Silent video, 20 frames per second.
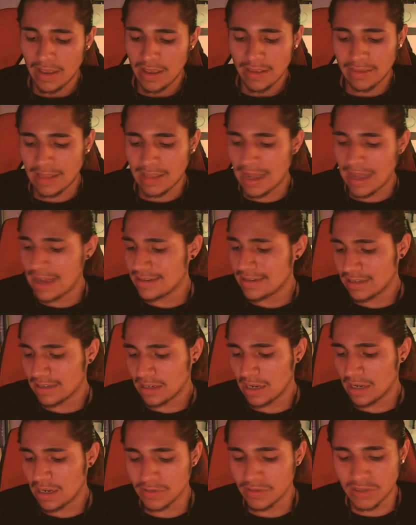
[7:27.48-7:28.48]
That has to
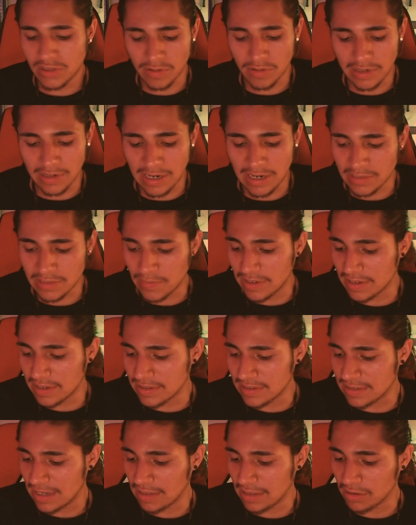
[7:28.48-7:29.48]
come to an end
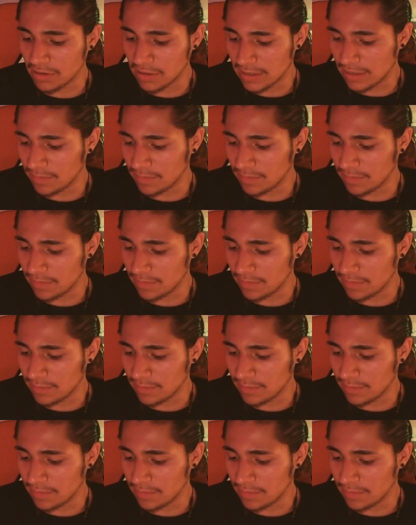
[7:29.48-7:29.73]
because, yeah, look.